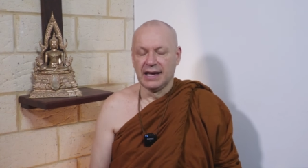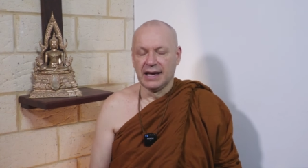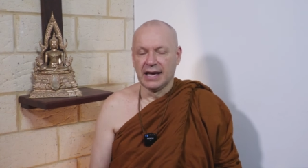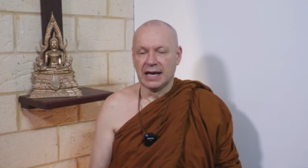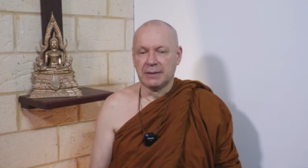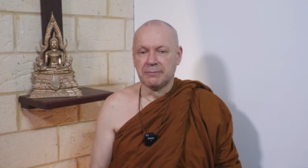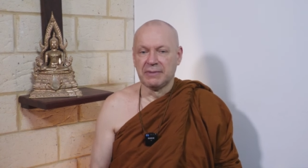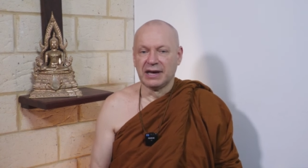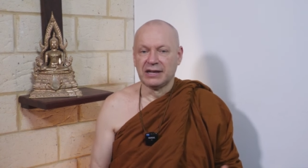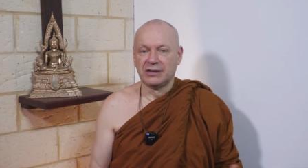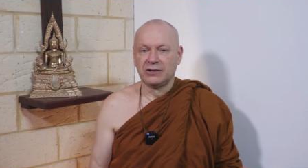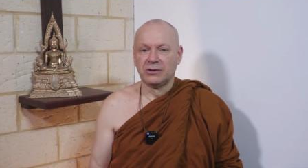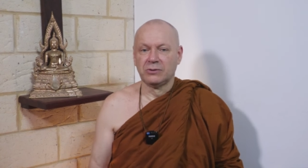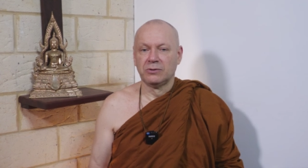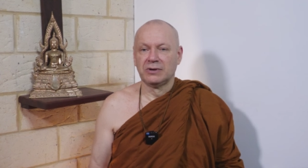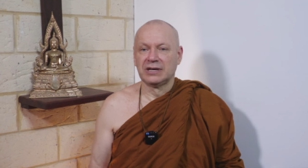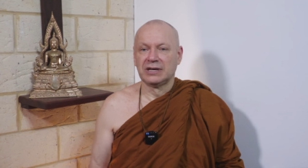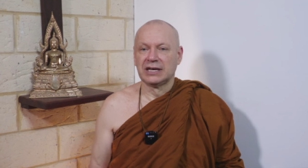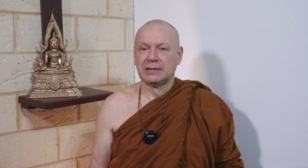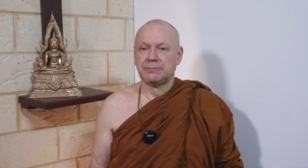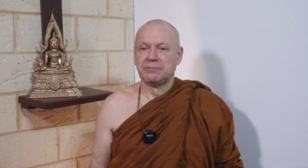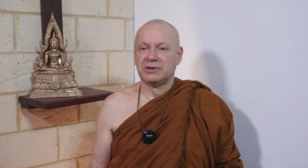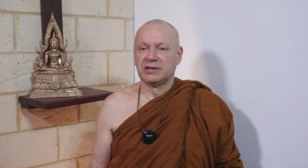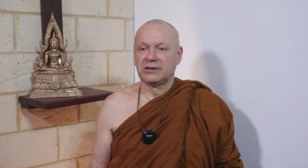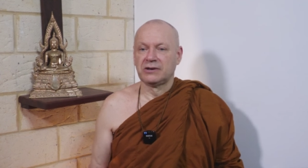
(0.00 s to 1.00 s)
Am I doing
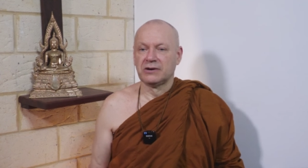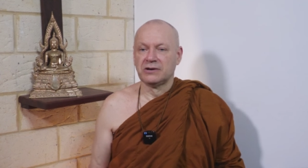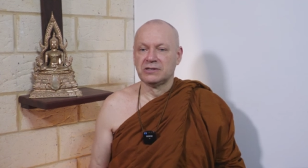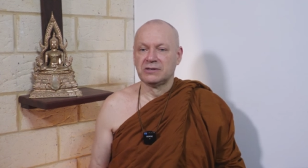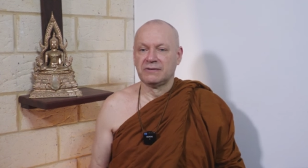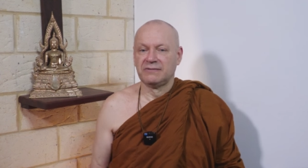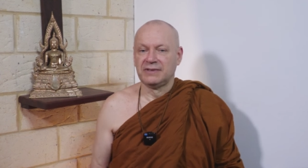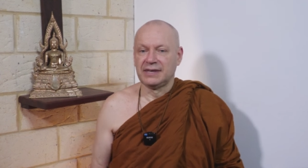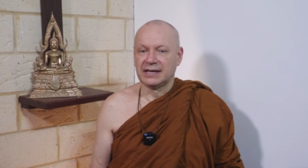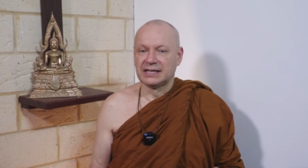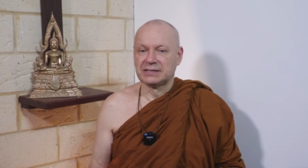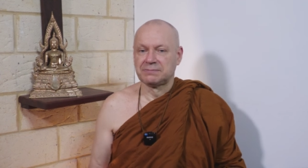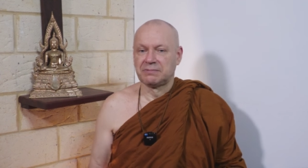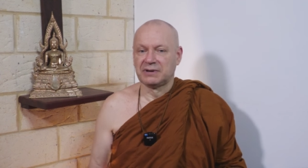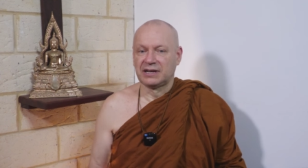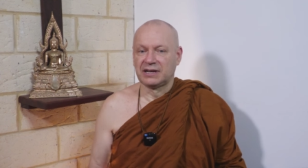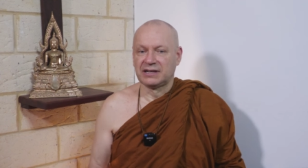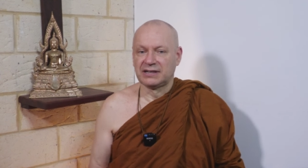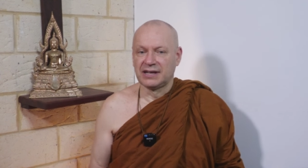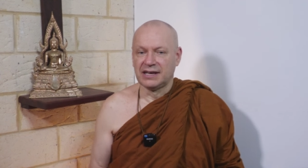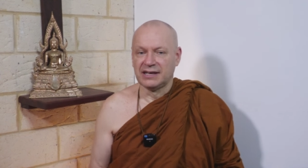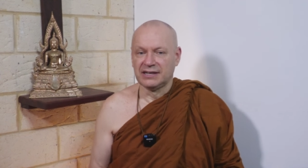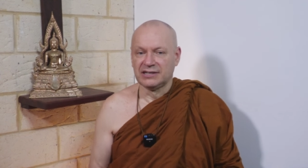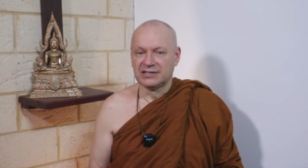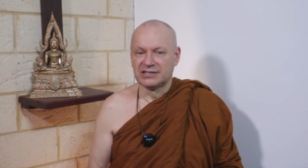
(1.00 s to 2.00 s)
it because of the
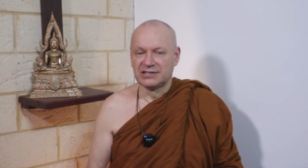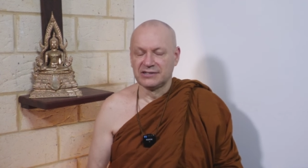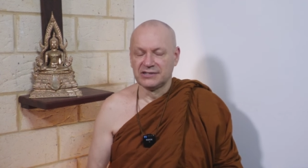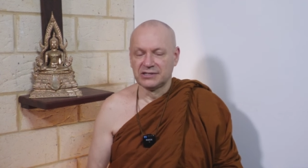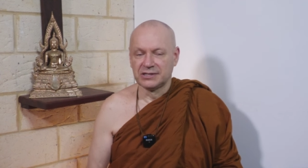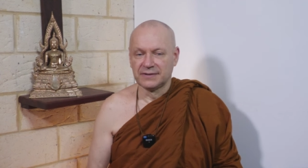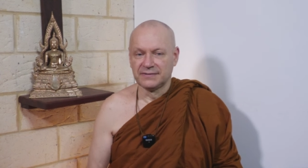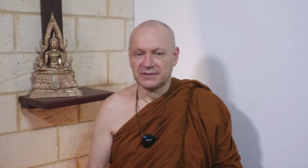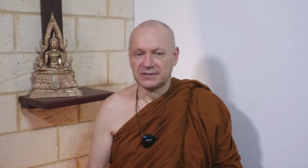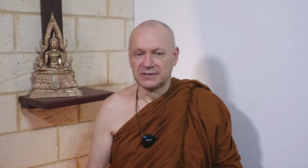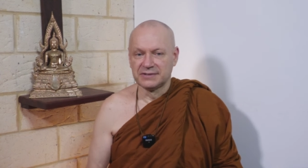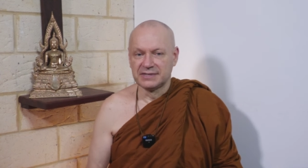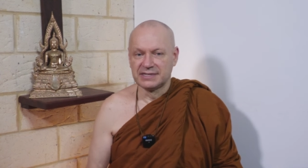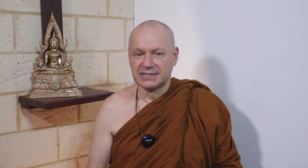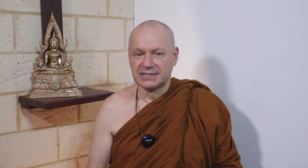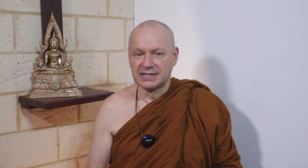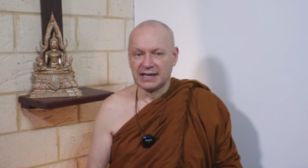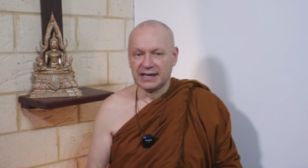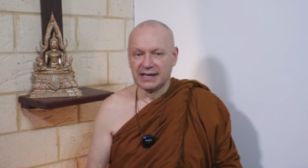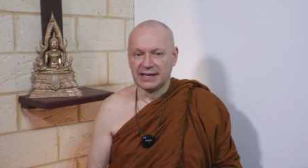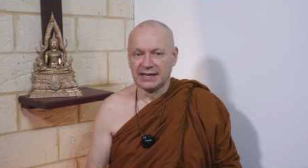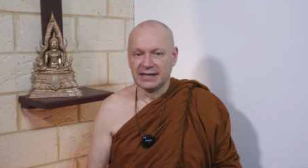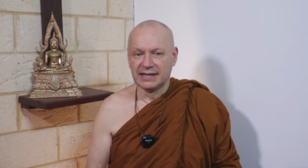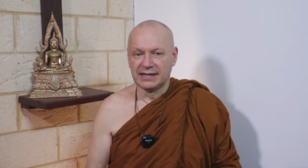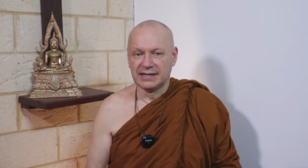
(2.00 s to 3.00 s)
expectations of
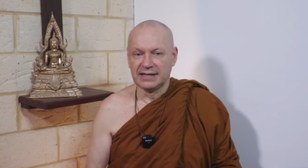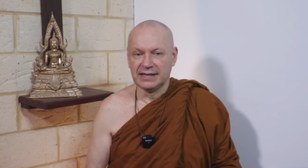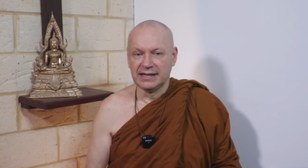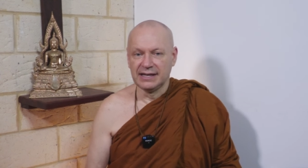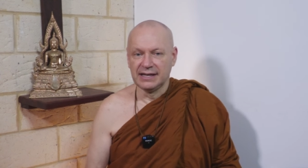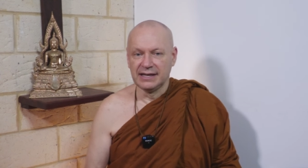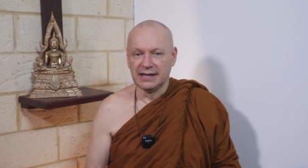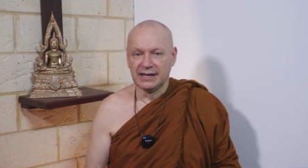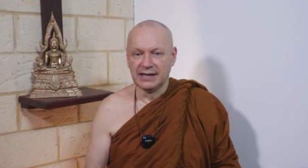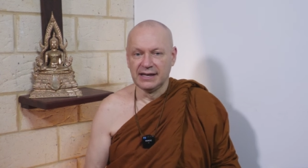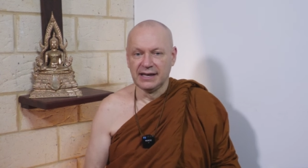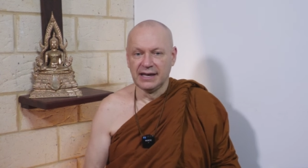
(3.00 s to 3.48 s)
society?